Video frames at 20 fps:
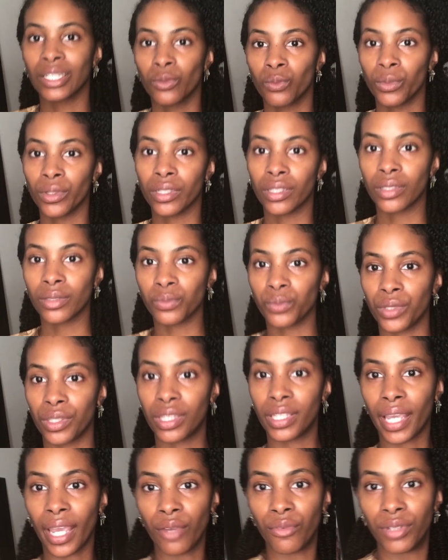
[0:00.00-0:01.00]
with, with
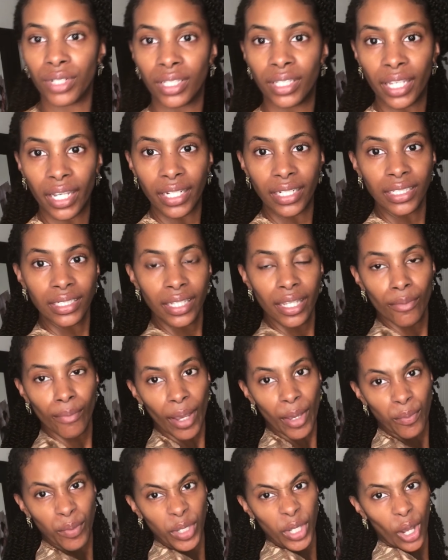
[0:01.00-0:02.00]
David, then it
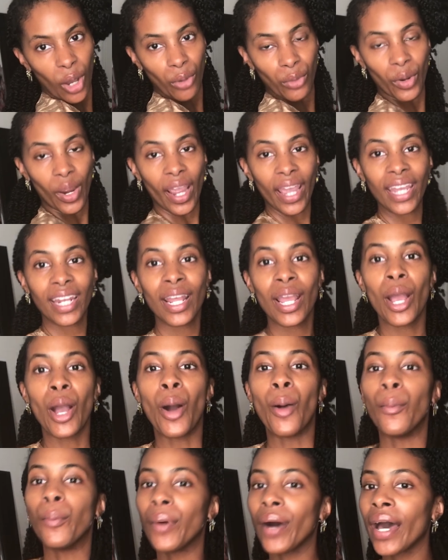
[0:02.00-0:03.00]
might be all right.
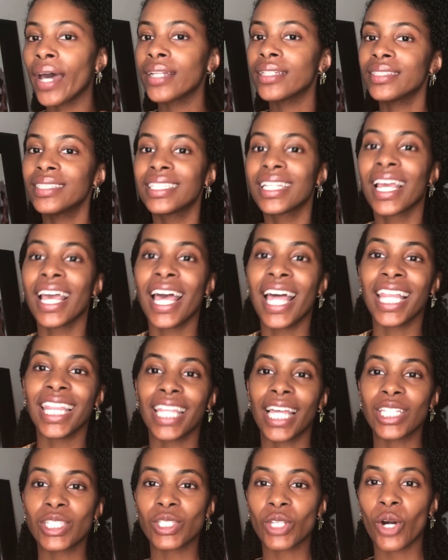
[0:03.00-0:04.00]
But
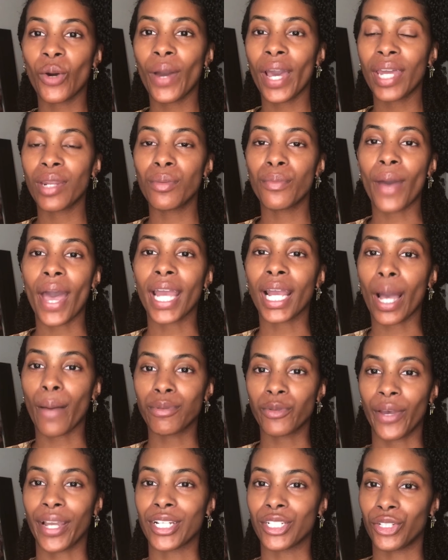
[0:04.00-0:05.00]
let's go ahead and back up
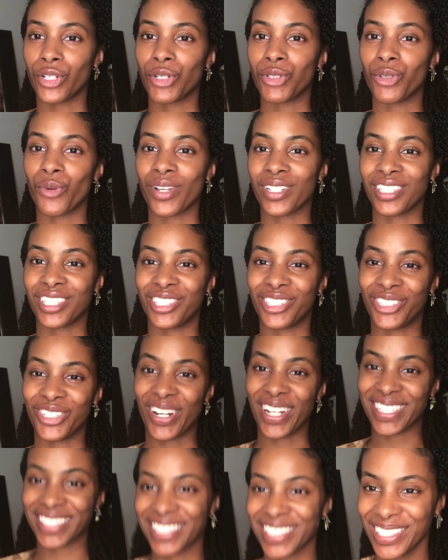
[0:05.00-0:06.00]
so I can show you the rest of the dress.